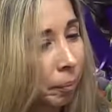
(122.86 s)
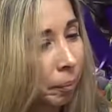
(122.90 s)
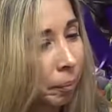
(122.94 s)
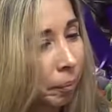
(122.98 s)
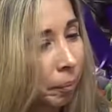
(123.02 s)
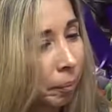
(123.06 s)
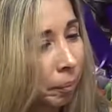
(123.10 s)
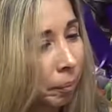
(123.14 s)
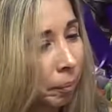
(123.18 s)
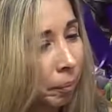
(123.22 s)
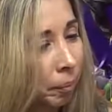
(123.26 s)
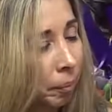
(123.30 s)

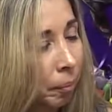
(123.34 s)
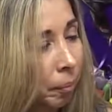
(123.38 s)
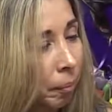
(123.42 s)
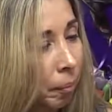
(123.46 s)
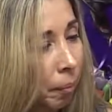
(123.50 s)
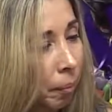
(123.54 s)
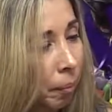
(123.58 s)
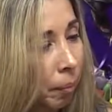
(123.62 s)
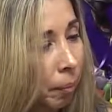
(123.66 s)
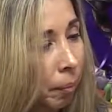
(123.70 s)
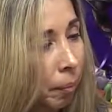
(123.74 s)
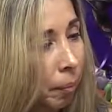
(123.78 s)

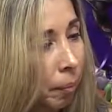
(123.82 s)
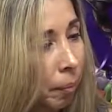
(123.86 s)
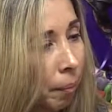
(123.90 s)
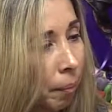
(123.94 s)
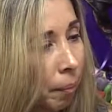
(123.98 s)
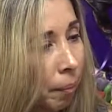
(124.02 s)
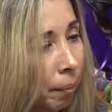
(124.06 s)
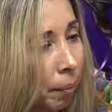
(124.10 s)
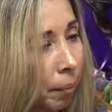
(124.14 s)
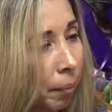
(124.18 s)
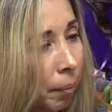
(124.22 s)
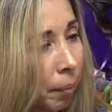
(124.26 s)

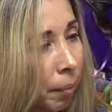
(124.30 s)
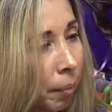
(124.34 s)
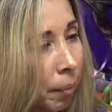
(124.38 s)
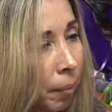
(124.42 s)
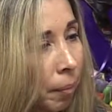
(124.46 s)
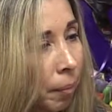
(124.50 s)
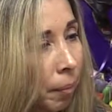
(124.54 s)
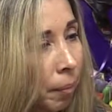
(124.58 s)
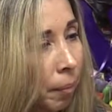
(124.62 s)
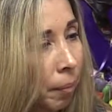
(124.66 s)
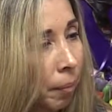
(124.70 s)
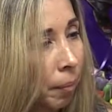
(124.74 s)

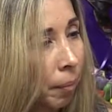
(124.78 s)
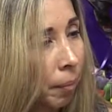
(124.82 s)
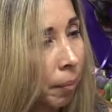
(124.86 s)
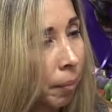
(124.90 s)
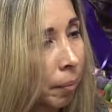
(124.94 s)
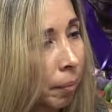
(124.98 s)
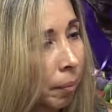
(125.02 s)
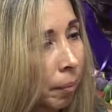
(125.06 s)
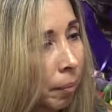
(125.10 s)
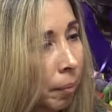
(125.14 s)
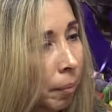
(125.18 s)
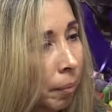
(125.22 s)

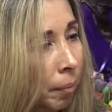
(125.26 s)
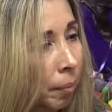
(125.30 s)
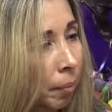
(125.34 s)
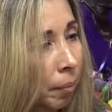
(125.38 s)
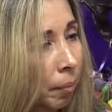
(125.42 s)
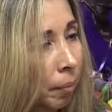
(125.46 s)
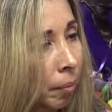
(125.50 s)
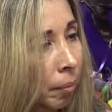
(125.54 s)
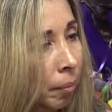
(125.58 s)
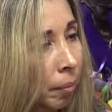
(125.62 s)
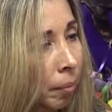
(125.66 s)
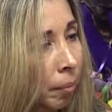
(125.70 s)

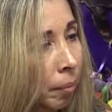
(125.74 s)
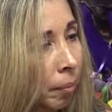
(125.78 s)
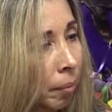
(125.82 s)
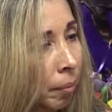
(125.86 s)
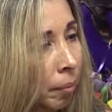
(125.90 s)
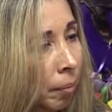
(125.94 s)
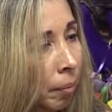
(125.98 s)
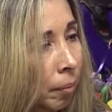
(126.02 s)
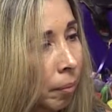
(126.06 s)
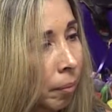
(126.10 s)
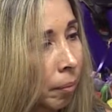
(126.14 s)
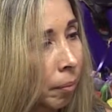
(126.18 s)

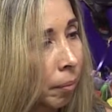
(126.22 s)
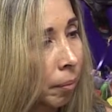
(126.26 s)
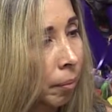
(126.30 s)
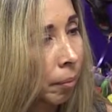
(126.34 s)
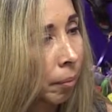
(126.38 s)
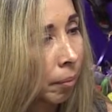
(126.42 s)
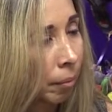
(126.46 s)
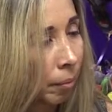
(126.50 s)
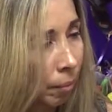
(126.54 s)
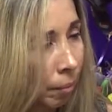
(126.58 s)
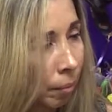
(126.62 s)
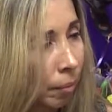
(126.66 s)

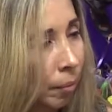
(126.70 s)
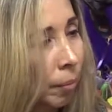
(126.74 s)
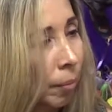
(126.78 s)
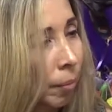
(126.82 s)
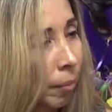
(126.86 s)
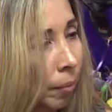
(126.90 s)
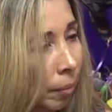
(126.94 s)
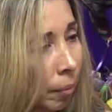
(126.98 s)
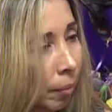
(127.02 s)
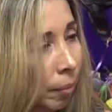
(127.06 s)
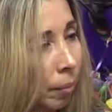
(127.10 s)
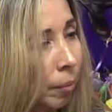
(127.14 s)

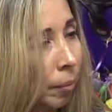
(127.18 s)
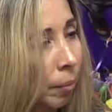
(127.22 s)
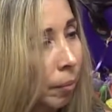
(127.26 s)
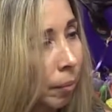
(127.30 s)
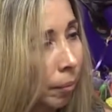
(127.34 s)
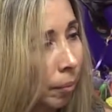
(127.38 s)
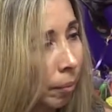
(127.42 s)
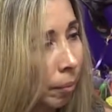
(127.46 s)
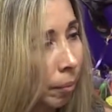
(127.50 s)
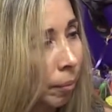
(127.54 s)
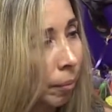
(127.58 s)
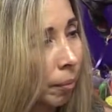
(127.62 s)

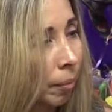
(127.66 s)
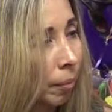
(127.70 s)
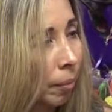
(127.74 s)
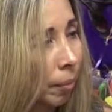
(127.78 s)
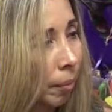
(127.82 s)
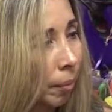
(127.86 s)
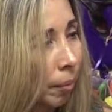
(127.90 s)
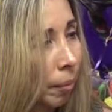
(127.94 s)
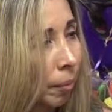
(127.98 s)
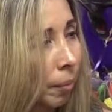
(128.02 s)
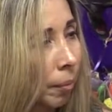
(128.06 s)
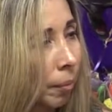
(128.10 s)

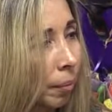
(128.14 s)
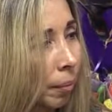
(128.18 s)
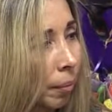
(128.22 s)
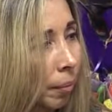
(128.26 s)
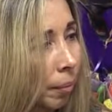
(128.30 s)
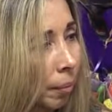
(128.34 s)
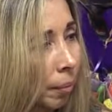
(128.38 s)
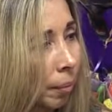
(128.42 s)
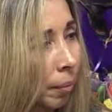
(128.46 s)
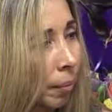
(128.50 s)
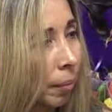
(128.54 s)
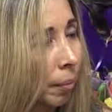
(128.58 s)

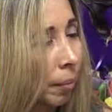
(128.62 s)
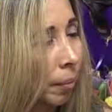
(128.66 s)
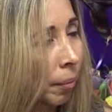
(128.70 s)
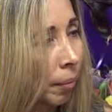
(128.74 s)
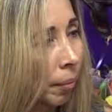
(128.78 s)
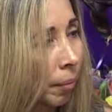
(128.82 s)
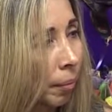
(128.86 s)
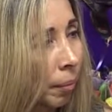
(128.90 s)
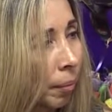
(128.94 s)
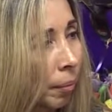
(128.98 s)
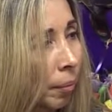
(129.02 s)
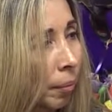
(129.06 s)

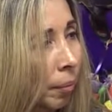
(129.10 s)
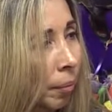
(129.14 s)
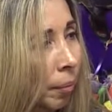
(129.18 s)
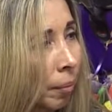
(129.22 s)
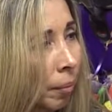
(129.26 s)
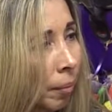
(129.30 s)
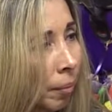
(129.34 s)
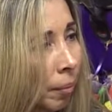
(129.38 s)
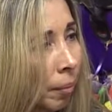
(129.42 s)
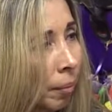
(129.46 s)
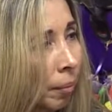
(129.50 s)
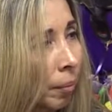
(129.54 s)

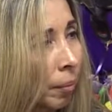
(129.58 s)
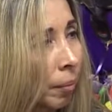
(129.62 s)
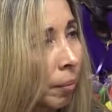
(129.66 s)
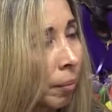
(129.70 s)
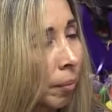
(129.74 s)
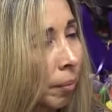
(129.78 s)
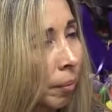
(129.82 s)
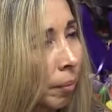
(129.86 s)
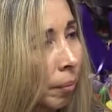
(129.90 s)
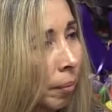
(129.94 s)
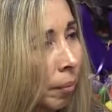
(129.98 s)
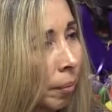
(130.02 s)

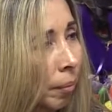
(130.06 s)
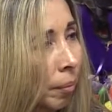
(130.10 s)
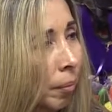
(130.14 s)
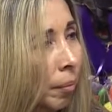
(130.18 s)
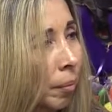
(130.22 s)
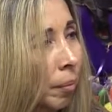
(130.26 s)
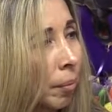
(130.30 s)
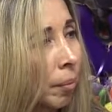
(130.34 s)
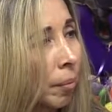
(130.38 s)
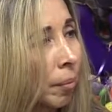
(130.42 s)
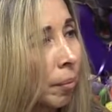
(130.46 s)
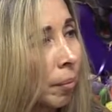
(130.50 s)

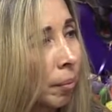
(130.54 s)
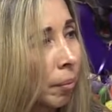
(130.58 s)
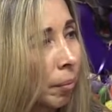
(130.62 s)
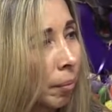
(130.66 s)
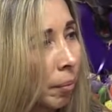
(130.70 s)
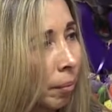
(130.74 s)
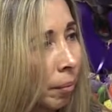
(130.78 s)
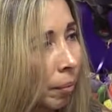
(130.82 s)
(not speaking)